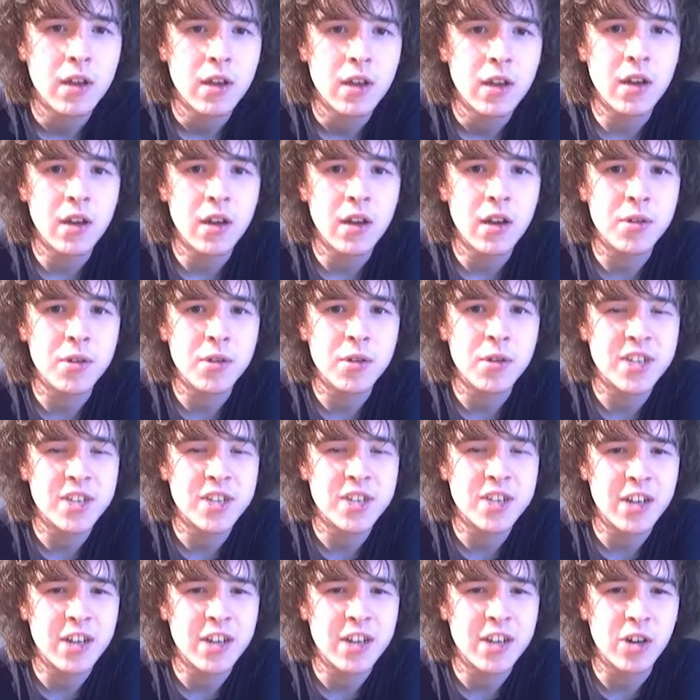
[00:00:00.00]
I once had an
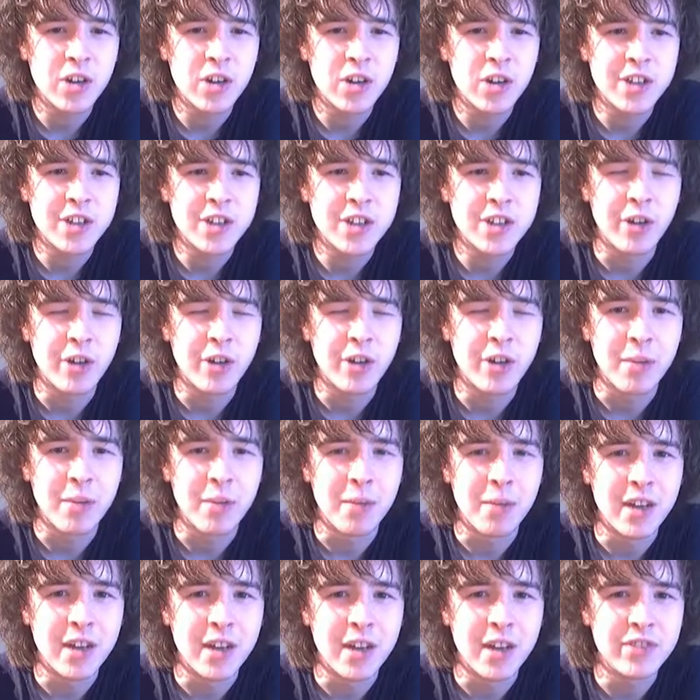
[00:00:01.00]
echocardiogram
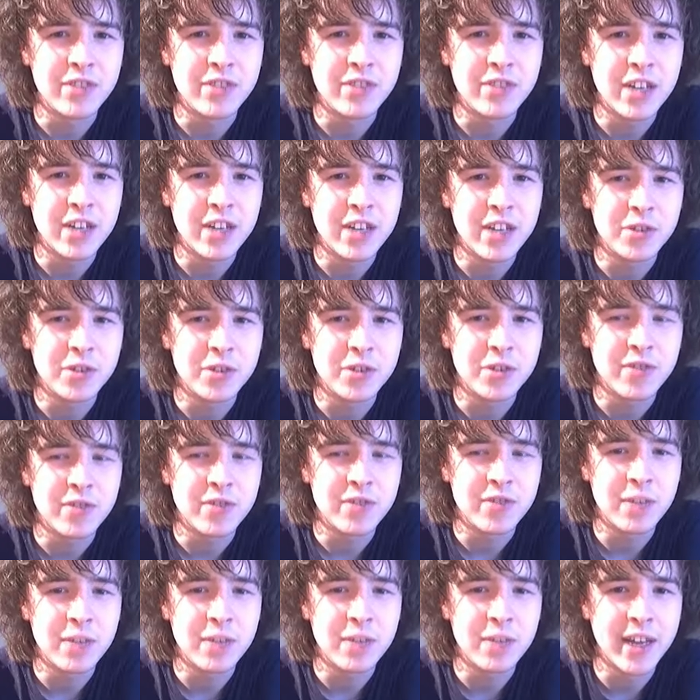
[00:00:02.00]
and they couldn't
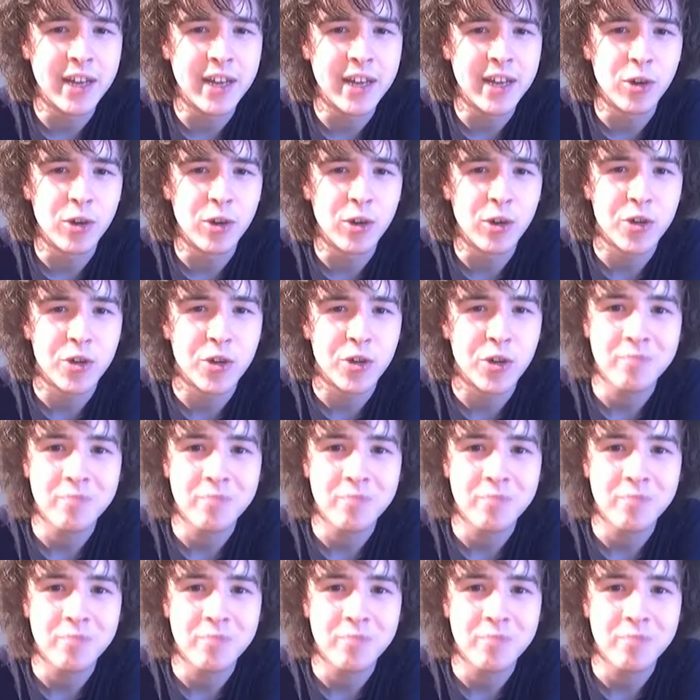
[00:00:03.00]
find my aorta.